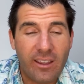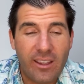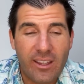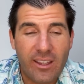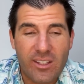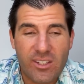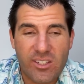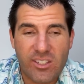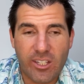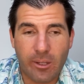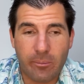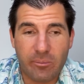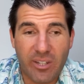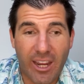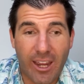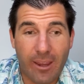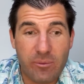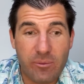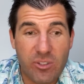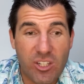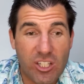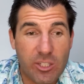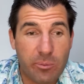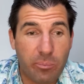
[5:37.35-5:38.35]

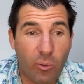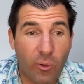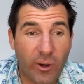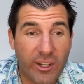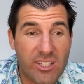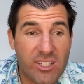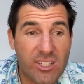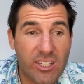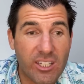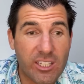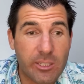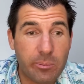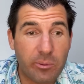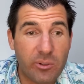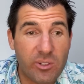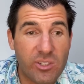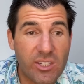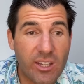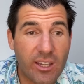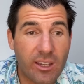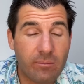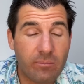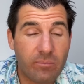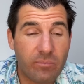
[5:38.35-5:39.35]
Sometimes it's
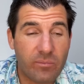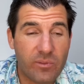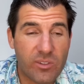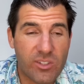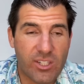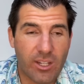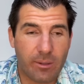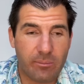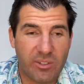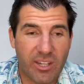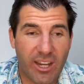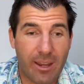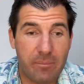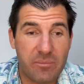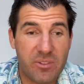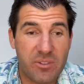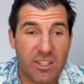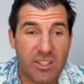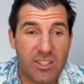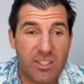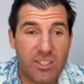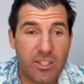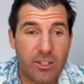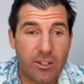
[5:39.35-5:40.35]
0.6%, sometimes
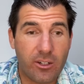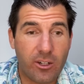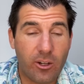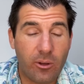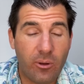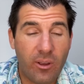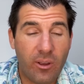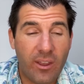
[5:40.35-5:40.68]
it's 0,